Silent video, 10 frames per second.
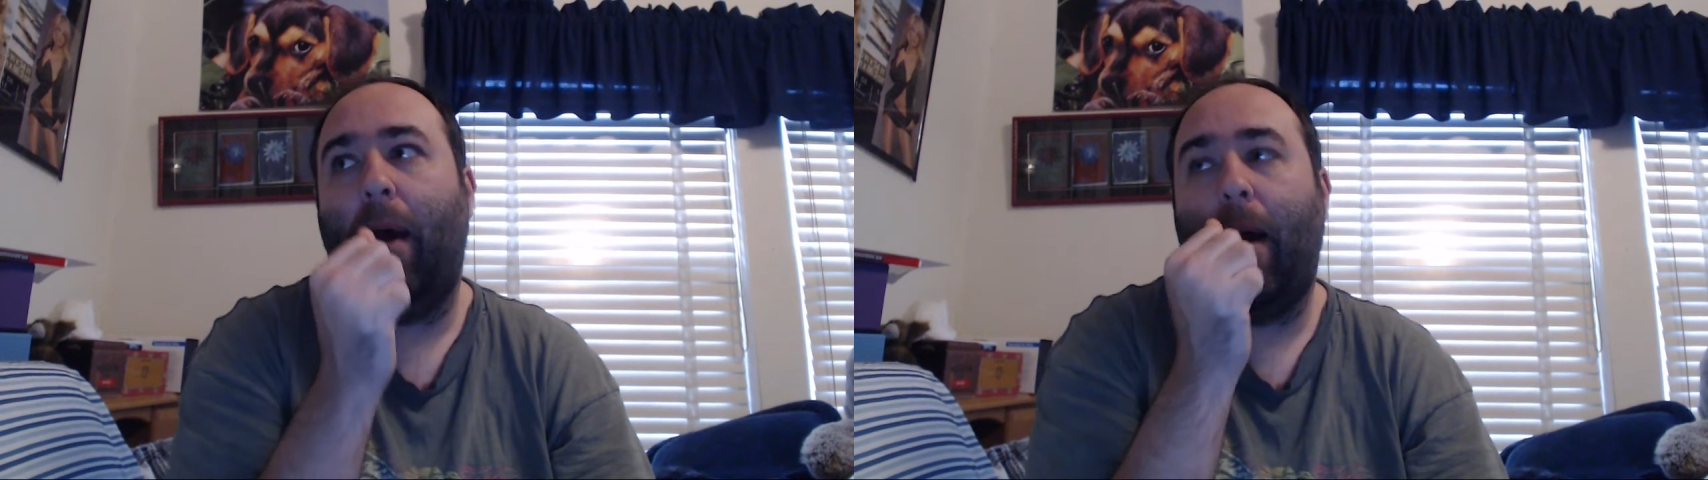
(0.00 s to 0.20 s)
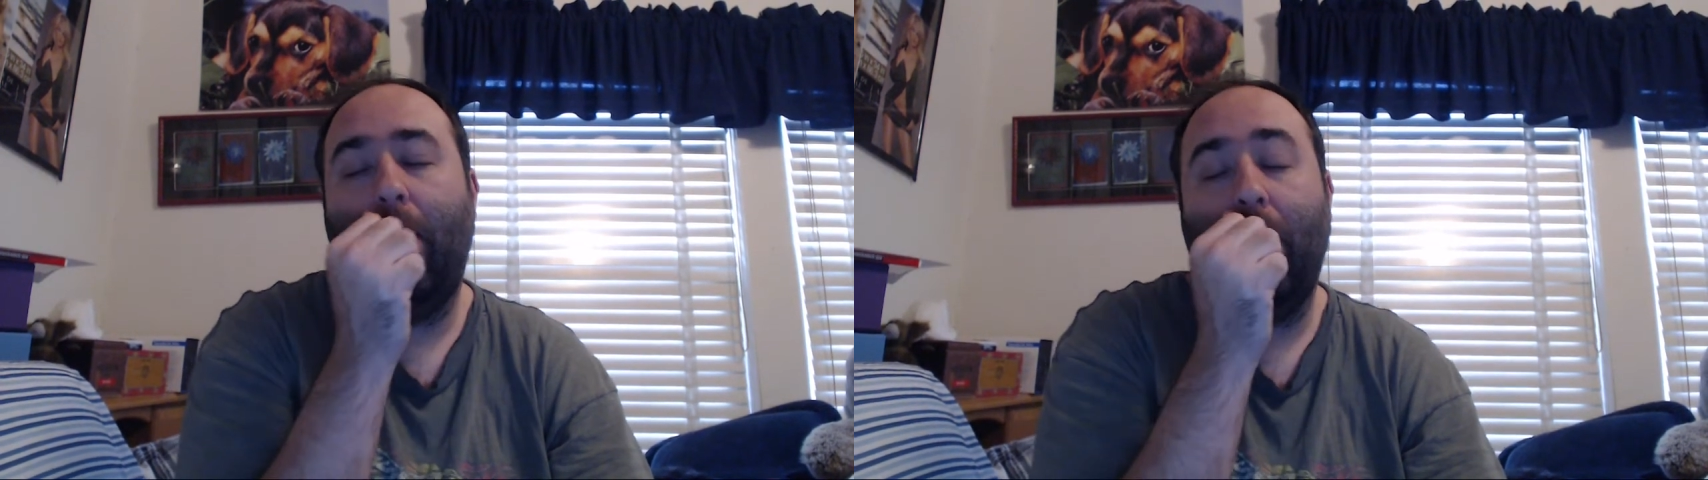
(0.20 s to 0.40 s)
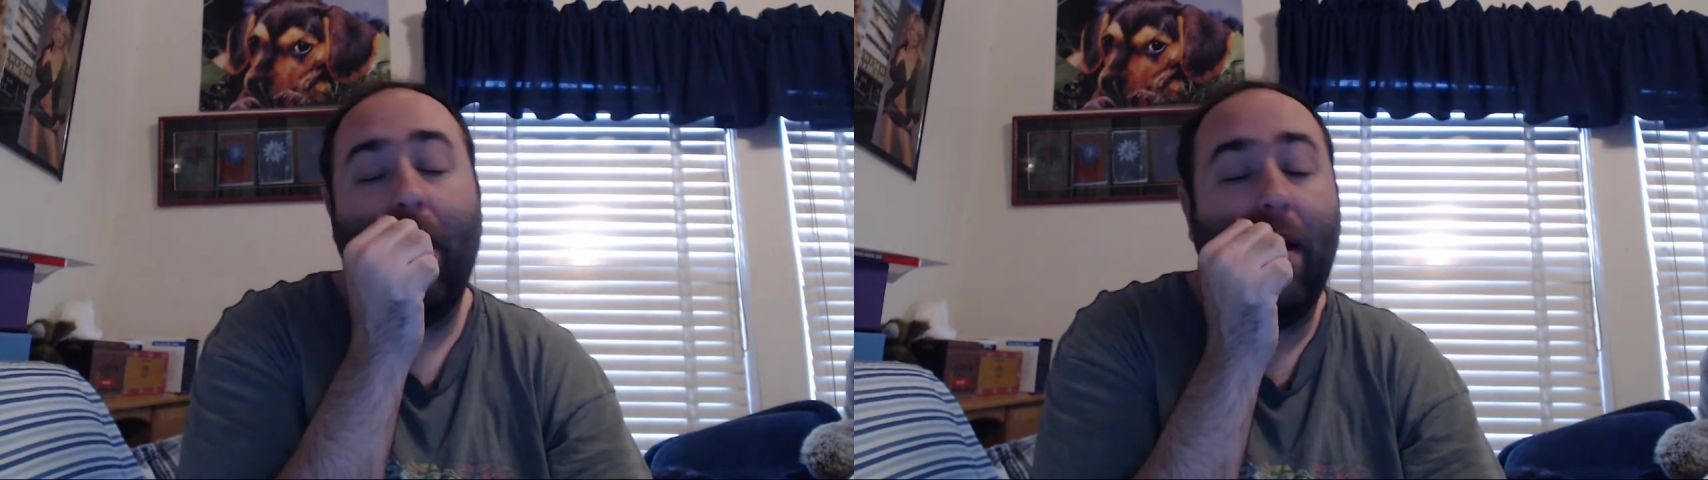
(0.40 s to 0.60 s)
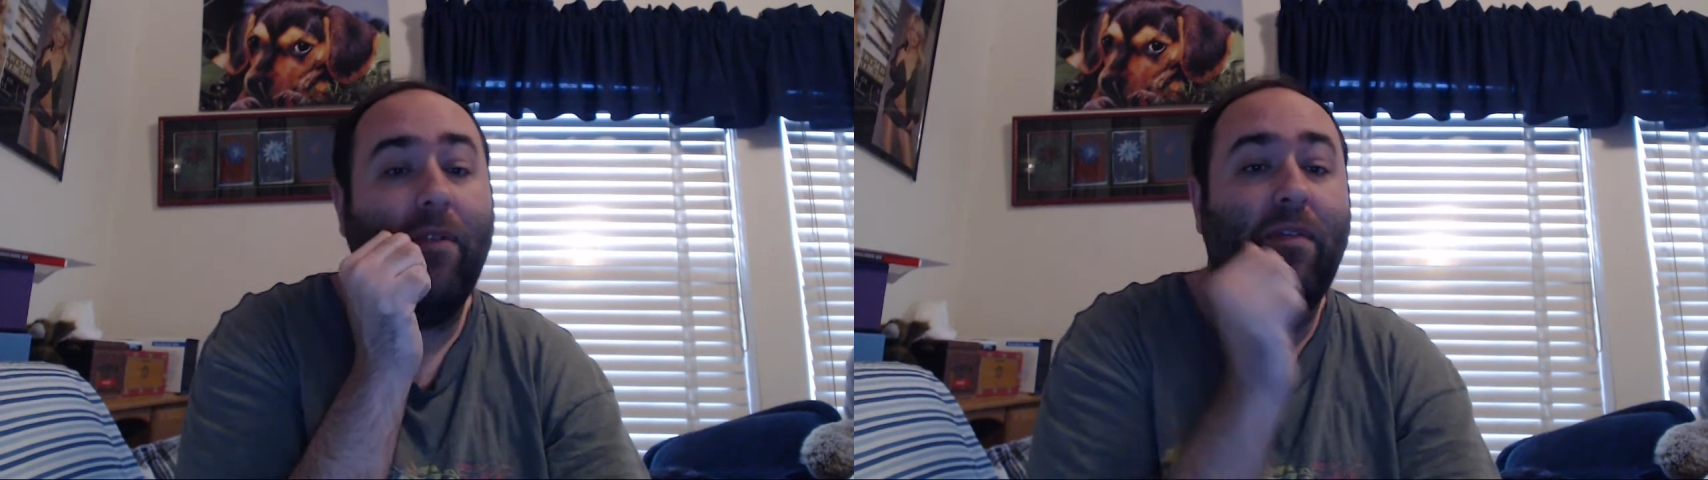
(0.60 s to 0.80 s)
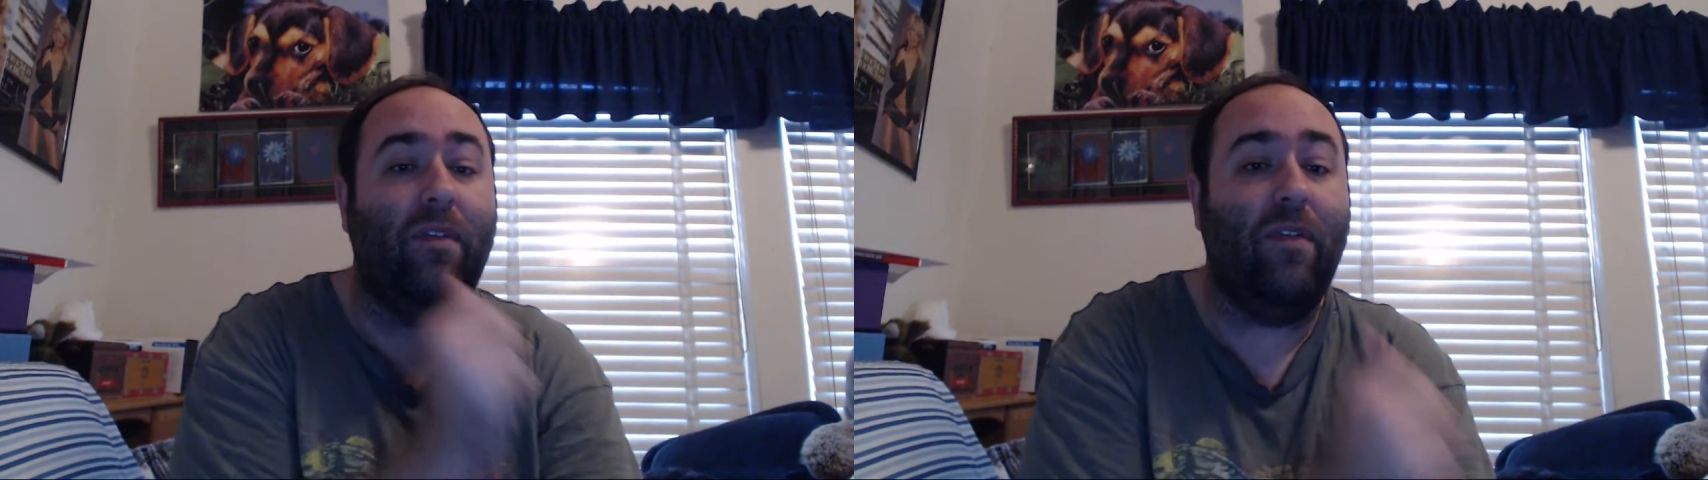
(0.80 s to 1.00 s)
I
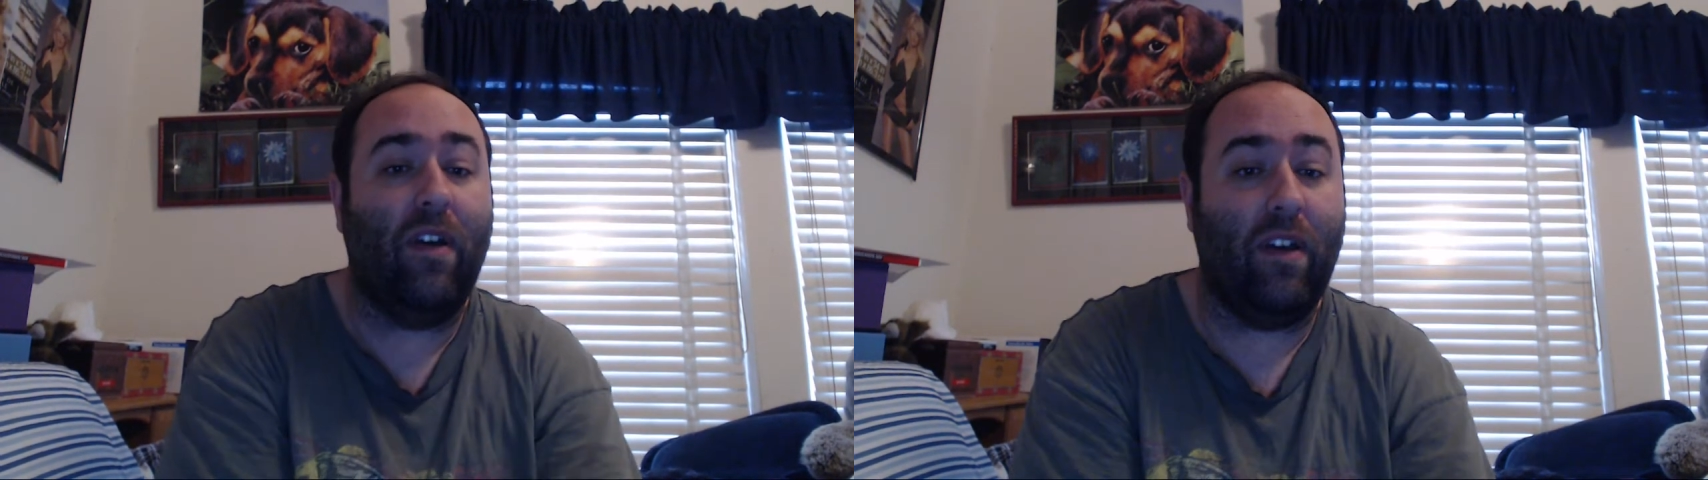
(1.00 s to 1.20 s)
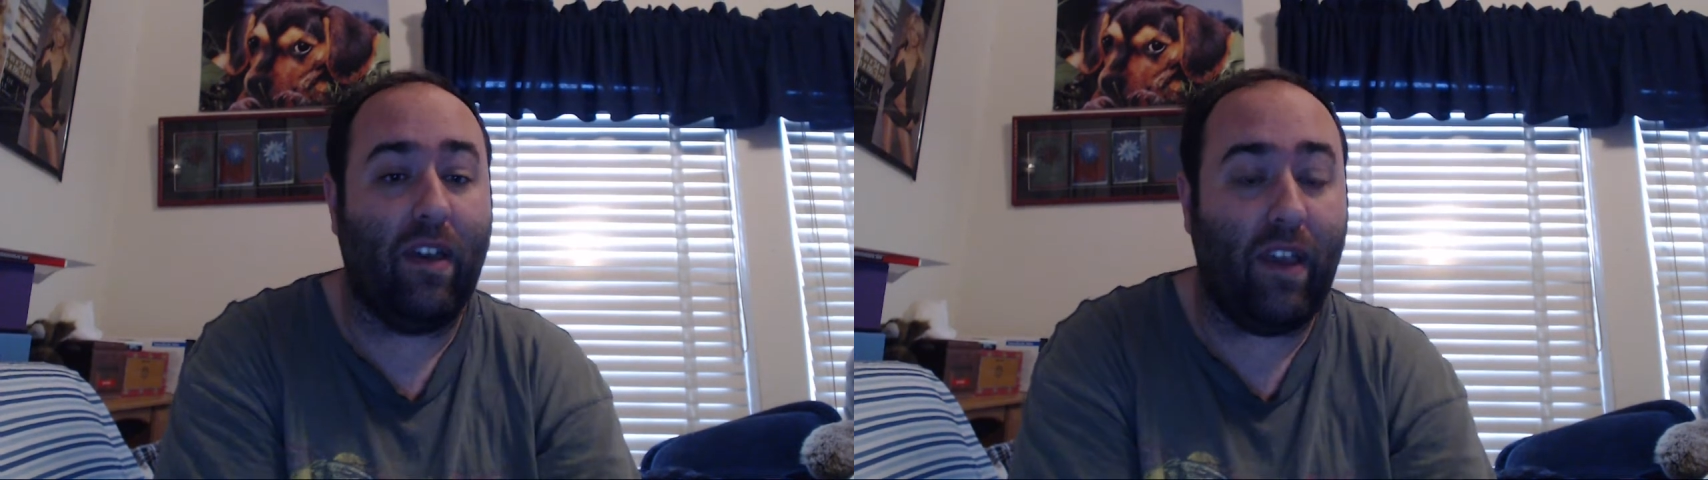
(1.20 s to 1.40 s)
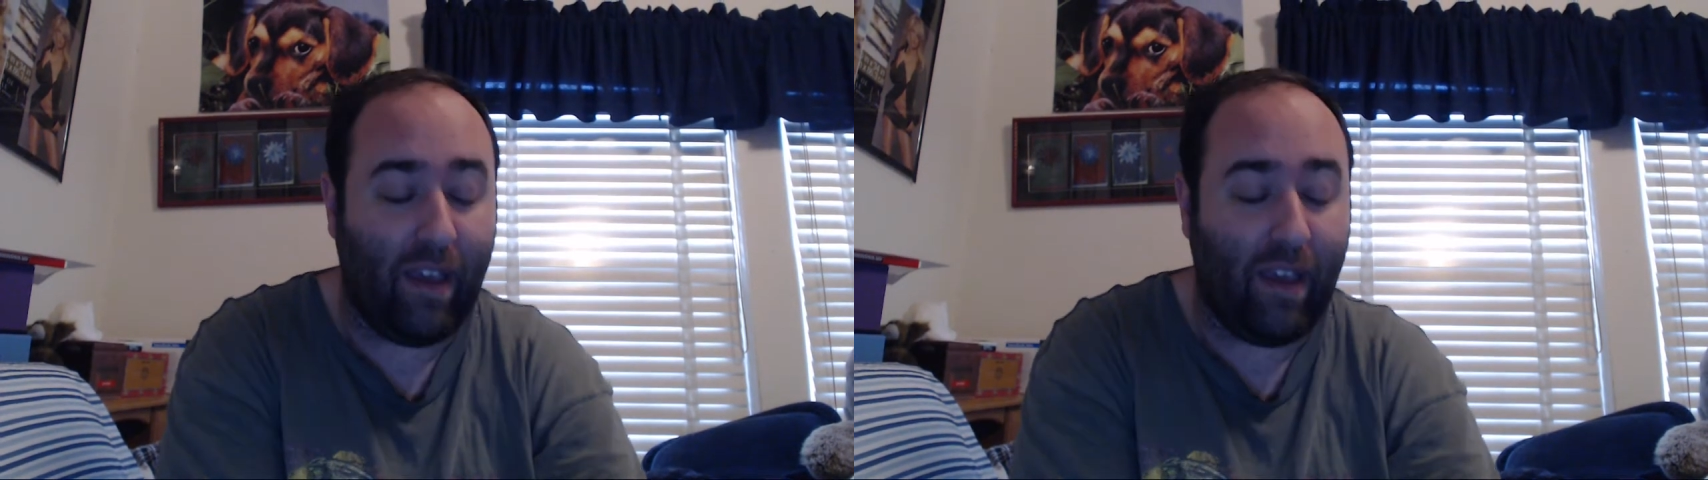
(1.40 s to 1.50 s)
love the